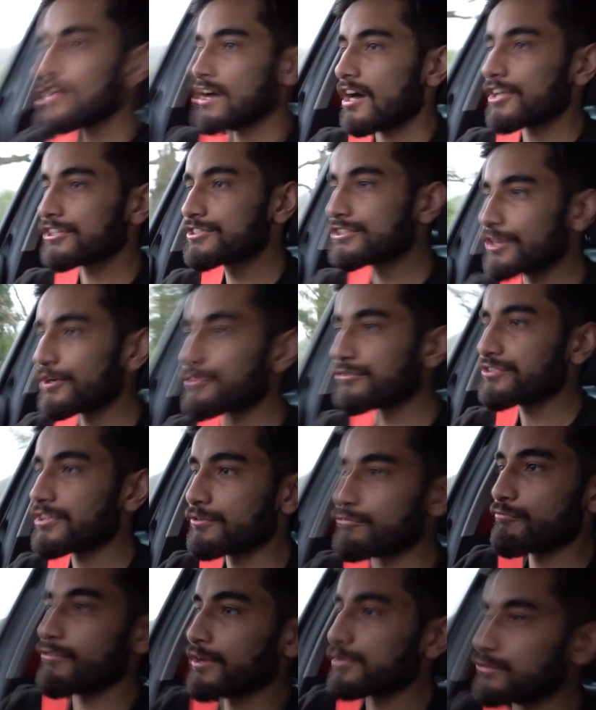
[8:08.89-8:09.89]
I don't
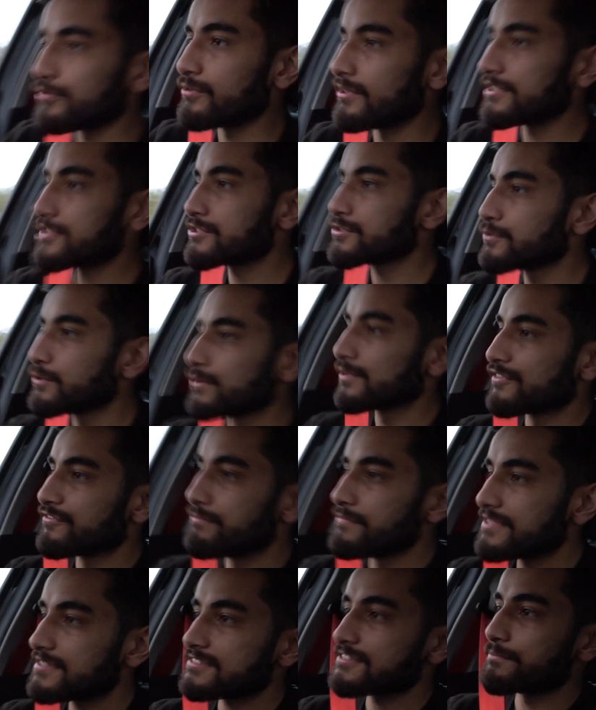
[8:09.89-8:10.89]
think Renault at all have
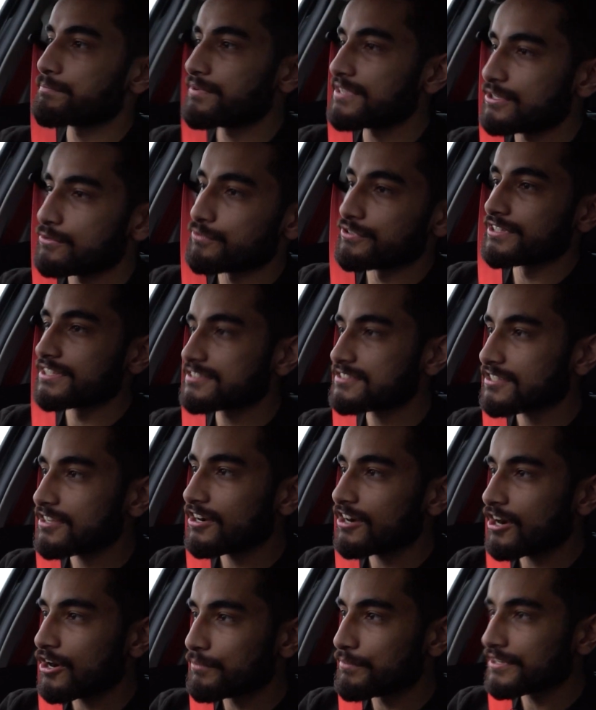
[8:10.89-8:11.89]
missed a beat with this
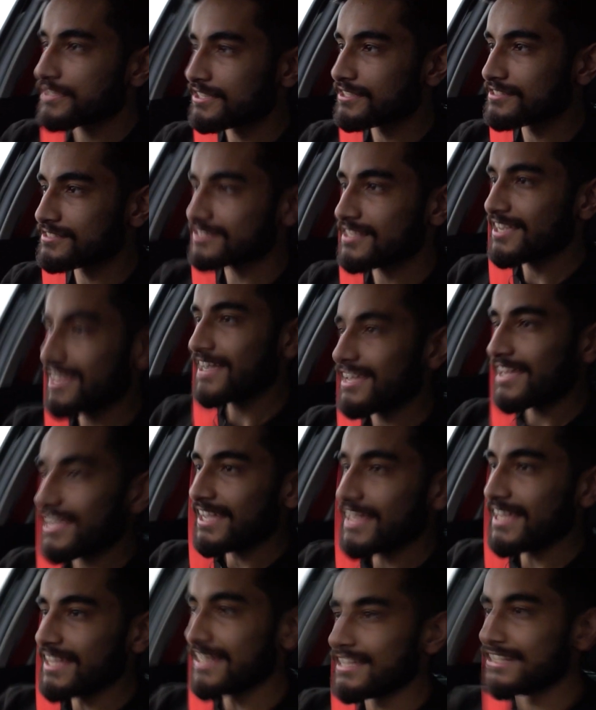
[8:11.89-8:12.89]
car, because
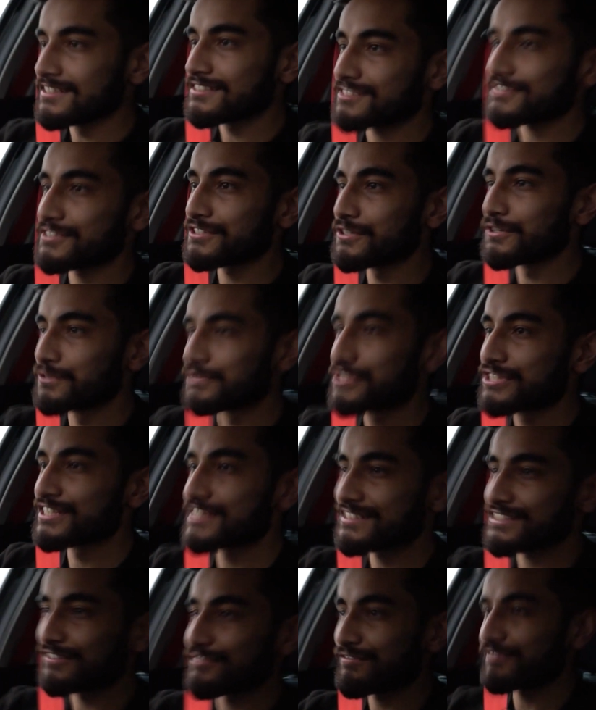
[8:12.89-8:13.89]
it is still
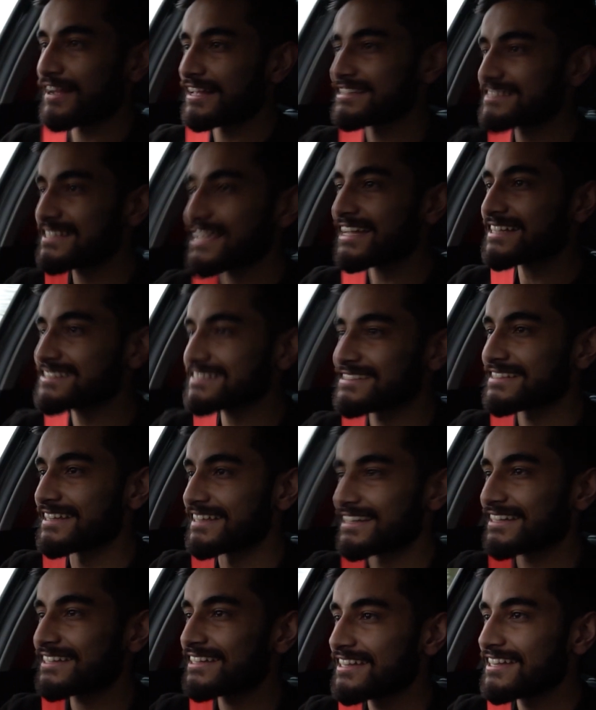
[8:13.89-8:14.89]
just a fantastic
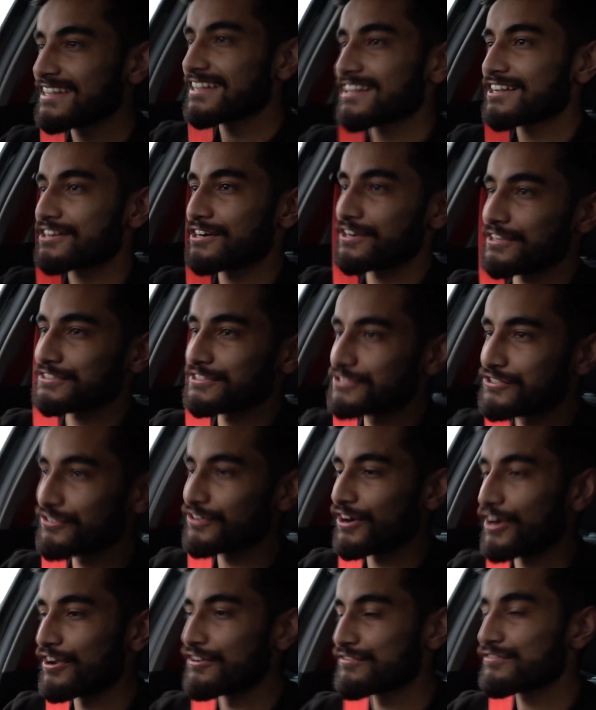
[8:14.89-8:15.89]
car to
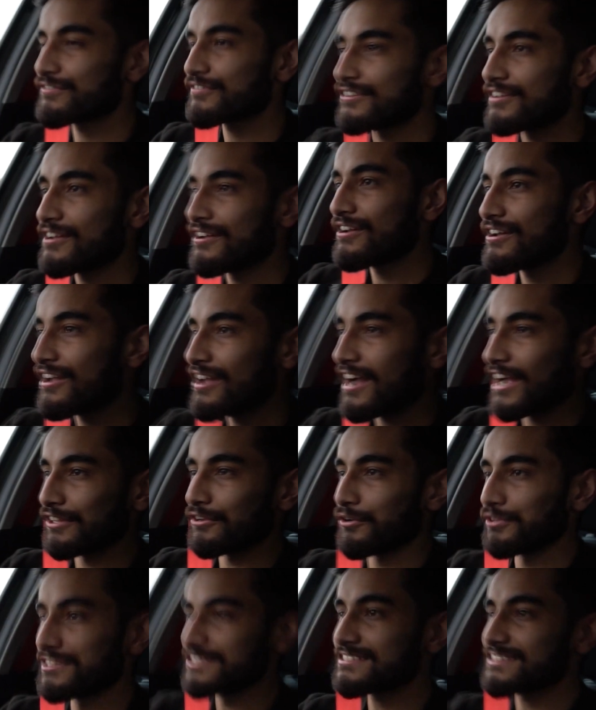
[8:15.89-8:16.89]
drive. And
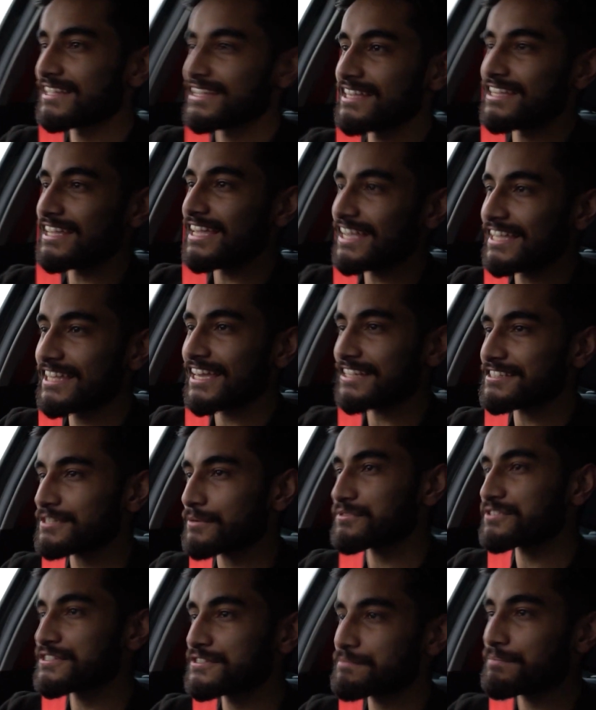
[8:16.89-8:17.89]
honestly, it gets
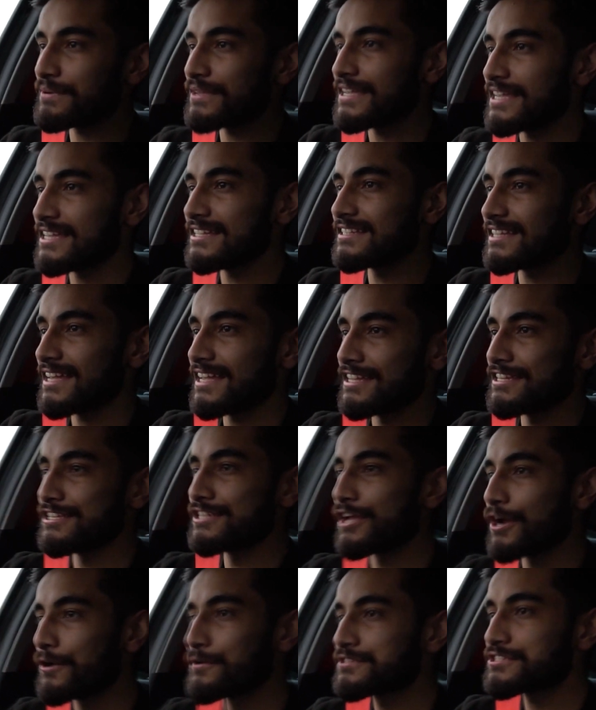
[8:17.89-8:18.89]
up to speed in
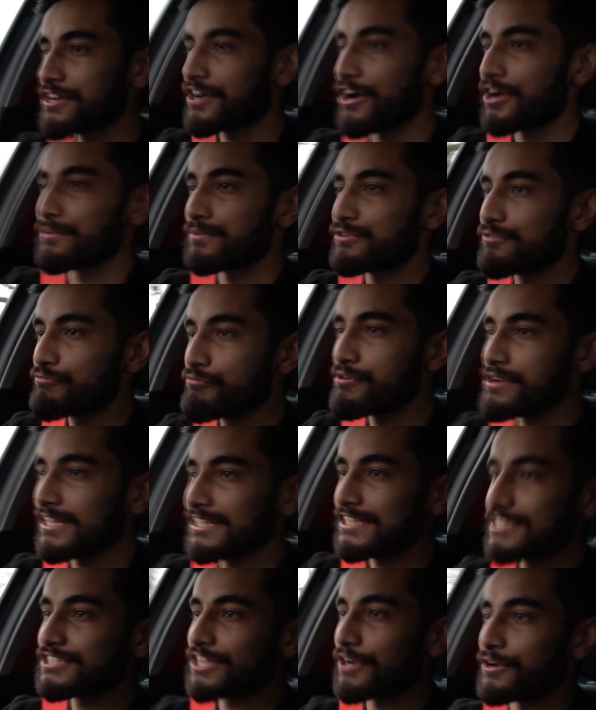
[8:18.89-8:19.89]
no time. You
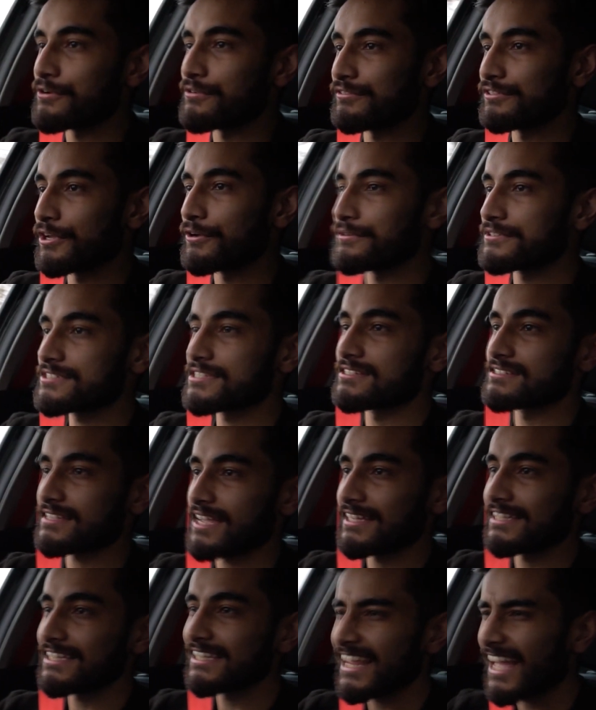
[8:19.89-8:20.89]
really don't notice
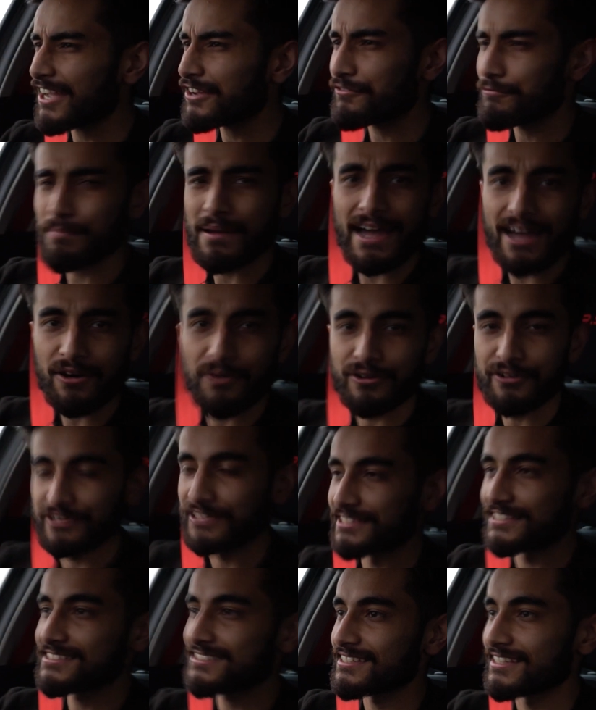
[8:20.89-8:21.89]
any lack of power in
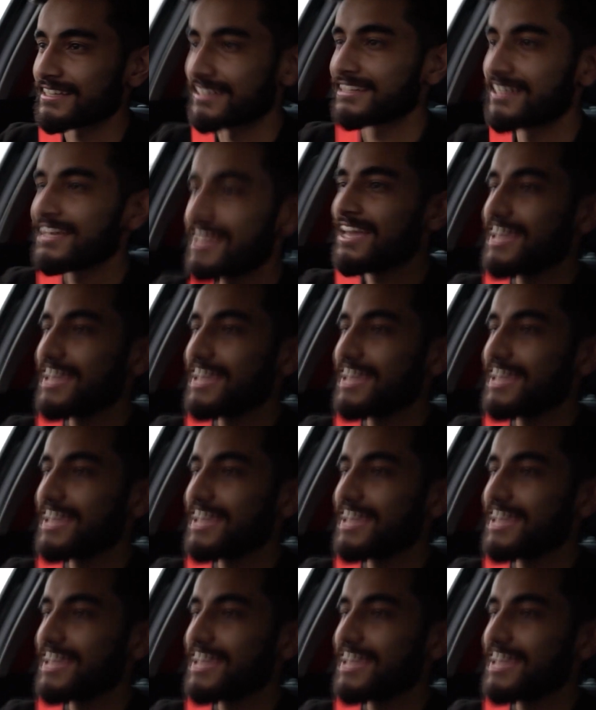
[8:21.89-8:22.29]
this thing.